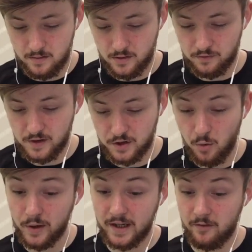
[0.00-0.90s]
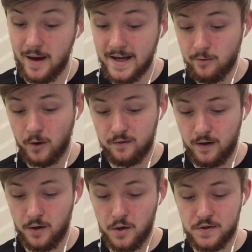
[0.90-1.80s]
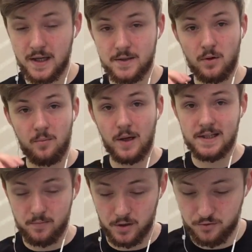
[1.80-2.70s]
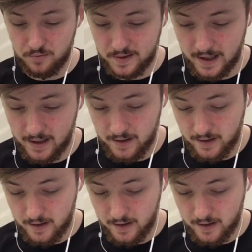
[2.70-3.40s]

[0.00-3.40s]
So obviously I don't want to give him any rocket value, so that's why I'm placing my troops there.